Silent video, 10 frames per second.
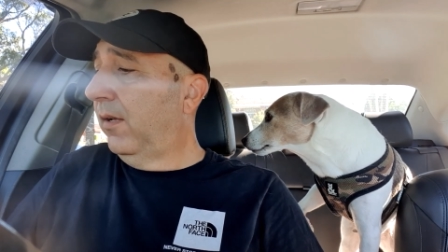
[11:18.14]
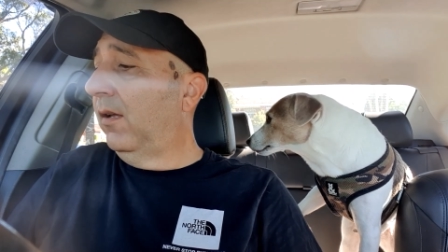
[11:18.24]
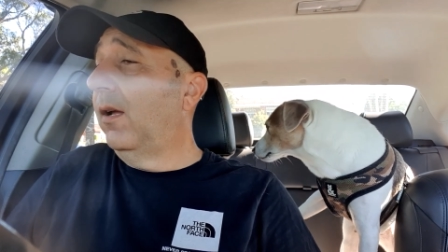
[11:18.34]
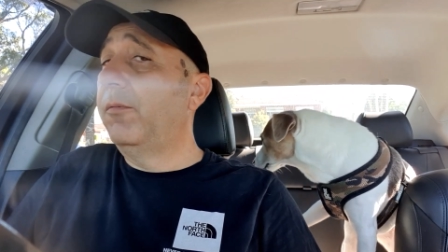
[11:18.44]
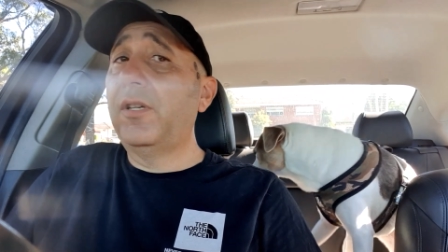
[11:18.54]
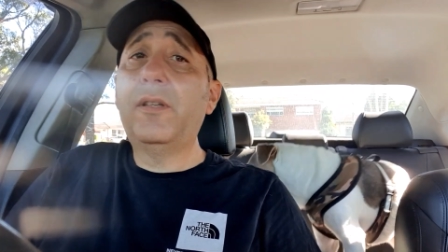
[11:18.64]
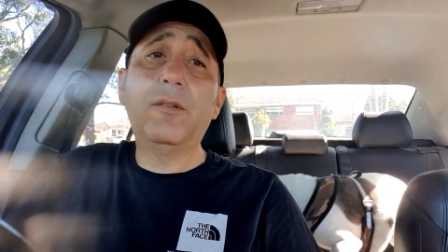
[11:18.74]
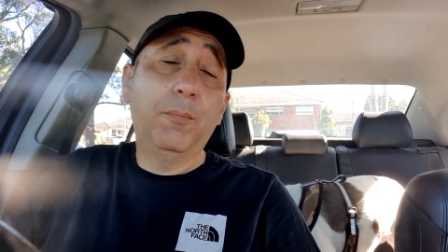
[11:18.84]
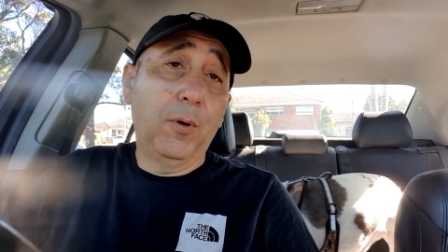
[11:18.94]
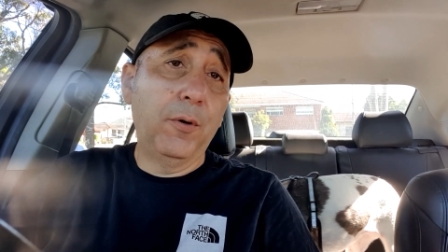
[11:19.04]
I'm just as
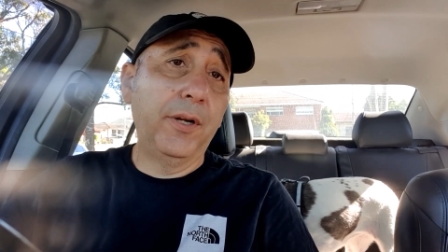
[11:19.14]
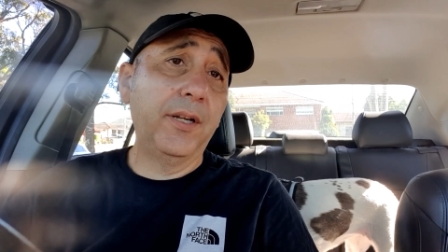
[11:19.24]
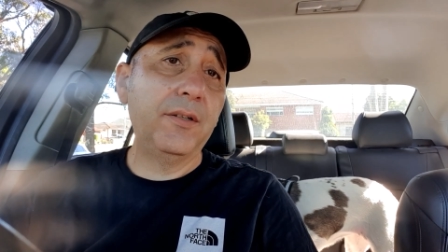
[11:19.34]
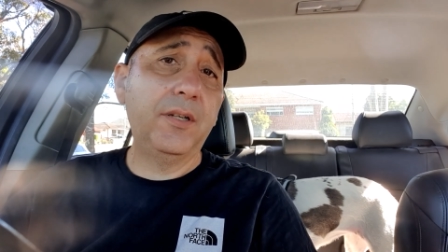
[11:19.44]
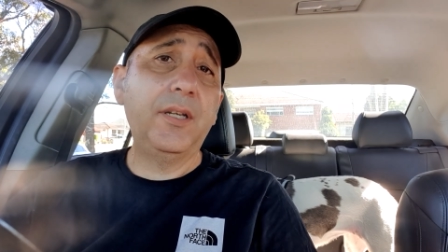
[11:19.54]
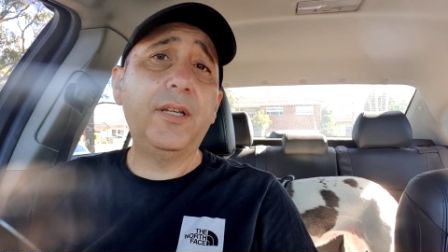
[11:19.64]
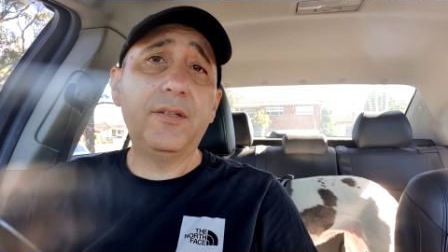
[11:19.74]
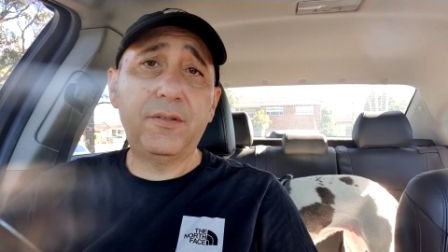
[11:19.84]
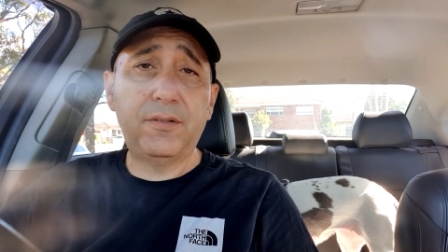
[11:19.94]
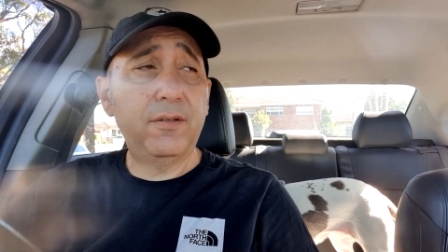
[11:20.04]
boring as he
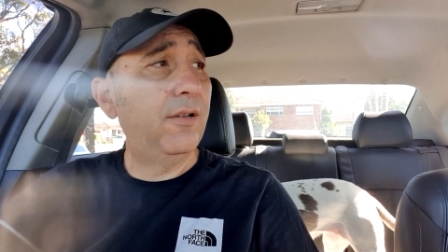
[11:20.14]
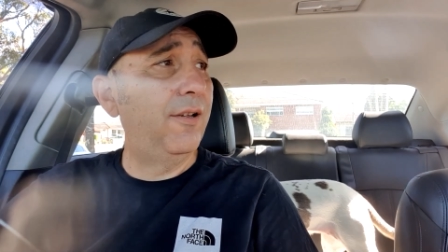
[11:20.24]
is.